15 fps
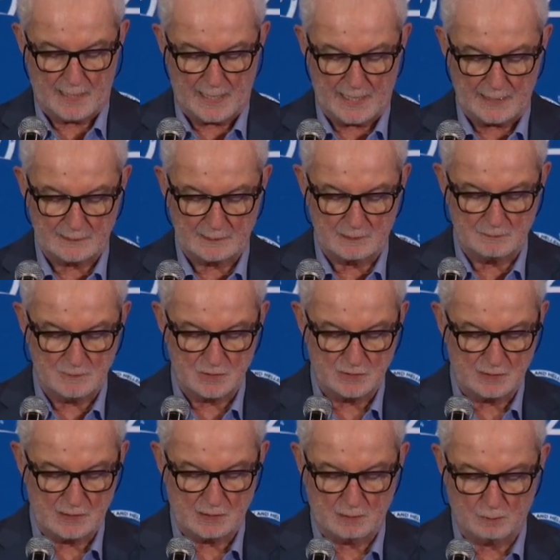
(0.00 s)
At the
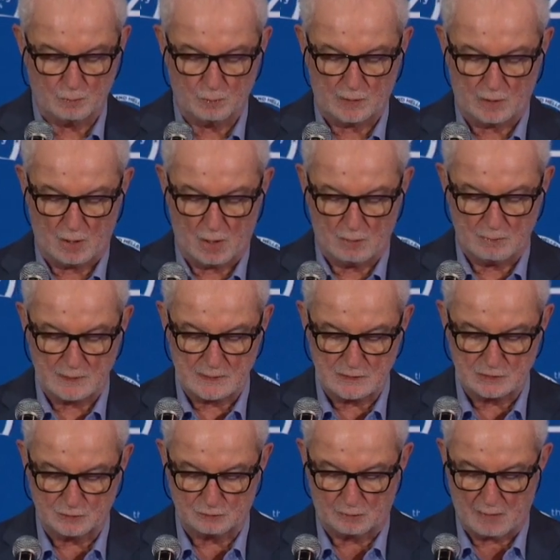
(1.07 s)
museum, we always
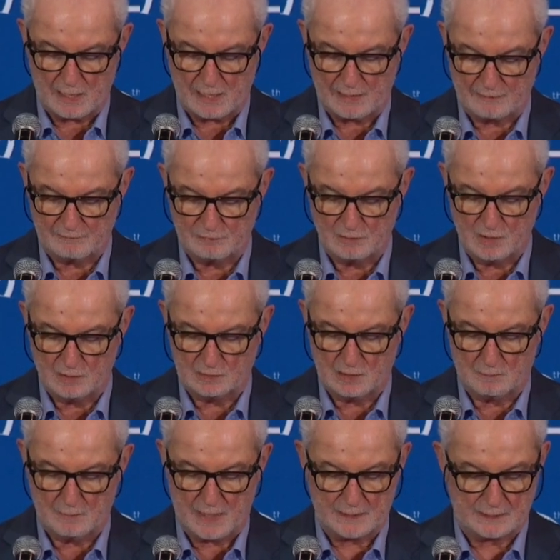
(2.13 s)
strive to
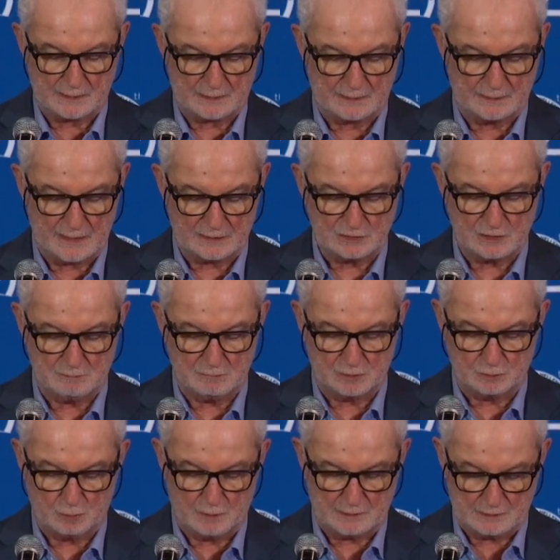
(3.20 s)
make a connection
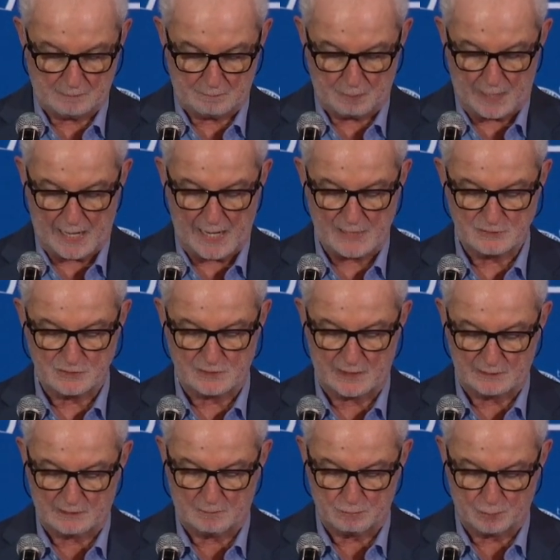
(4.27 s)
between the past
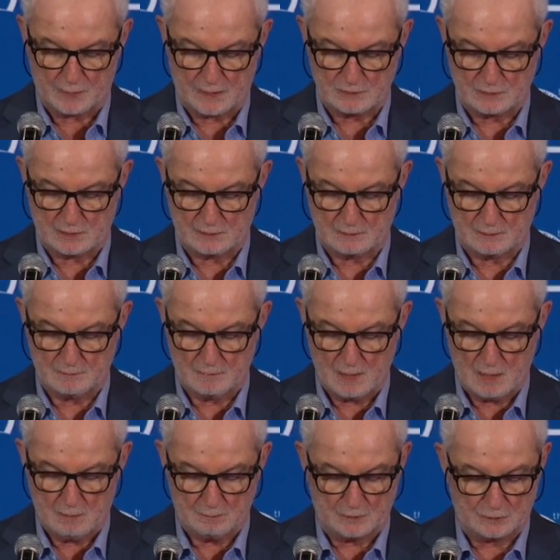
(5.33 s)
and the present,
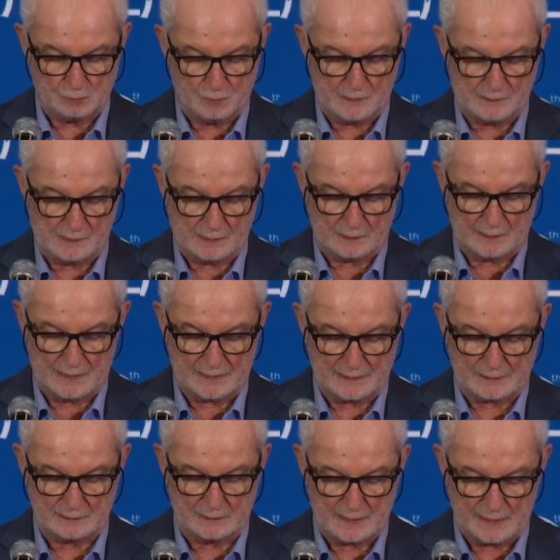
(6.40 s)
between the
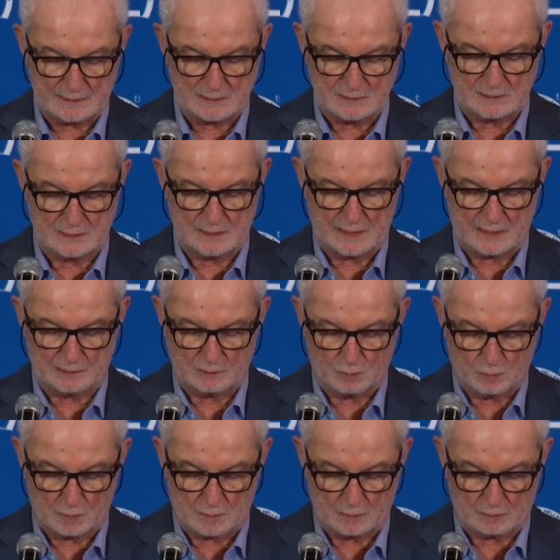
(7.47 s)
Hellenic legacy and the
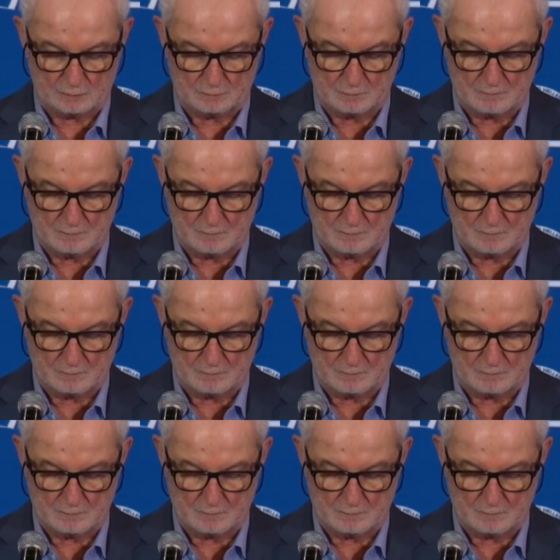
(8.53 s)
world.